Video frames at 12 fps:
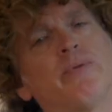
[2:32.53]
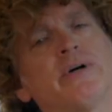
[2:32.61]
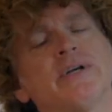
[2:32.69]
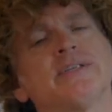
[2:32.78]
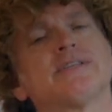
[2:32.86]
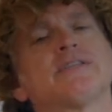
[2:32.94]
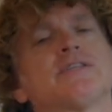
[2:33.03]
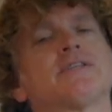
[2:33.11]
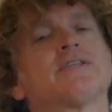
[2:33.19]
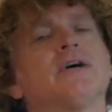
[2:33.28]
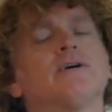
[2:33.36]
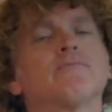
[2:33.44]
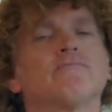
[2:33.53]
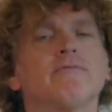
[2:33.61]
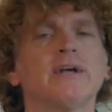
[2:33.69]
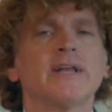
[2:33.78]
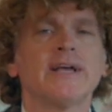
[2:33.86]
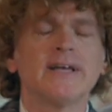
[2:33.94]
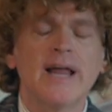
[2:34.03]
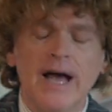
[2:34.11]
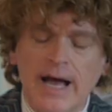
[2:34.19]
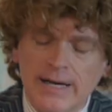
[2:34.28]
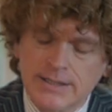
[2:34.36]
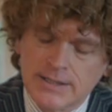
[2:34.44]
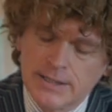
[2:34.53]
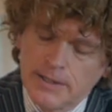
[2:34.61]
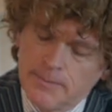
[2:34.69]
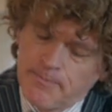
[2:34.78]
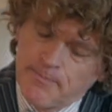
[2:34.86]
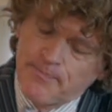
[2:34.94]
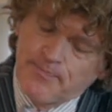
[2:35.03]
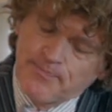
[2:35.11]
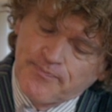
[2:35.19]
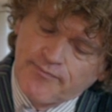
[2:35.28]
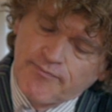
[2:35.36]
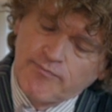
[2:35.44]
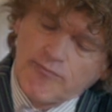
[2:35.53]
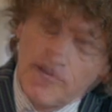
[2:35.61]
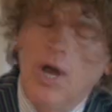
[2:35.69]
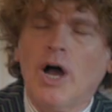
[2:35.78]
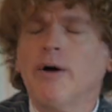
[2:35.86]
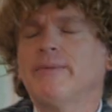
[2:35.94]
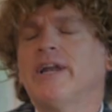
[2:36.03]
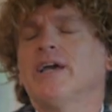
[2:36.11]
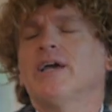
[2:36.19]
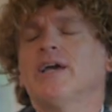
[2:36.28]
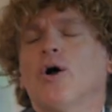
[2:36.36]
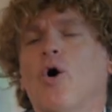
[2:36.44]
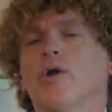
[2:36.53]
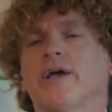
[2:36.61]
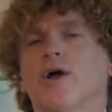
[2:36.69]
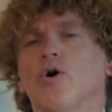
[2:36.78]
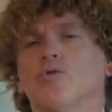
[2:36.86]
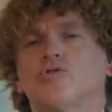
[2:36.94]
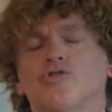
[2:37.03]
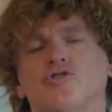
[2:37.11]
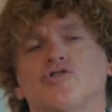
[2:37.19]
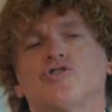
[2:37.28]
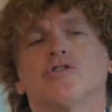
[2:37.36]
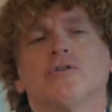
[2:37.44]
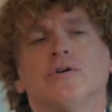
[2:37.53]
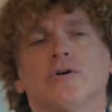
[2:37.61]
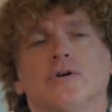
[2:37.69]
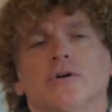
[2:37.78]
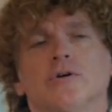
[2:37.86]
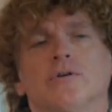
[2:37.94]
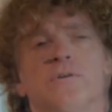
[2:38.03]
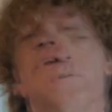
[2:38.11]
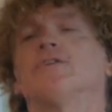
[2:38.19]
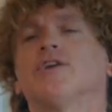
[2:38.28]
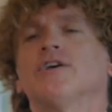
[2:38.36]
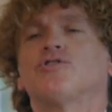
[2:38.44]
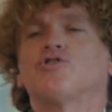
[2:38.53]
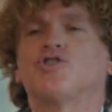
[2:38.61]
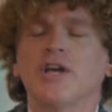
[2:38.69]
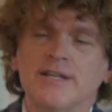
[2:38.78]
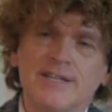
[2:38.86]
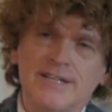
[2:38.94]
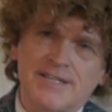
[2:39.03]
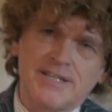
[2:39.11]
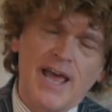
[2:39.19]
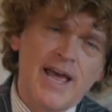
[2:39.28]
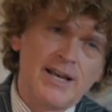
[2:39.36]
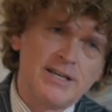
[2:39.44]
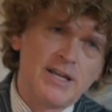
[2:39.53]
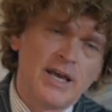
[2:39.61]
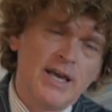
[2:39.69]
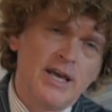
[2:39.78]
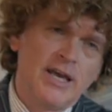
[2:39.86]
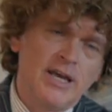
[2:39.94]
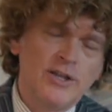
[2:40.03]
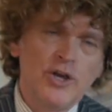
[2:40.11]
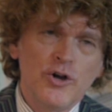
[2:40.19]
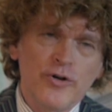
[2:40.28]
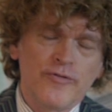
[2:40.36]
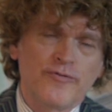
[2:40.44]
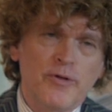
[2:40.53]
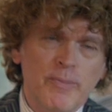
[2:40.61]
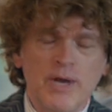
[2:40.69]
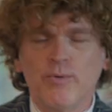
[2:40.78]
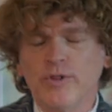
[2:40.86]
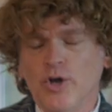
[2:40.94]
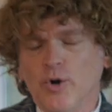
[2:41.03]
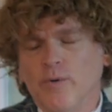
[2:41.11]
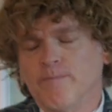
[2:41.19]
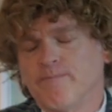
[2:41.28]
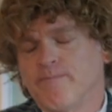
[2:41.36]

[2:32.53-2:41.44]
but it's really not how many Holy Ghosts did Jesus send in the earth to be with you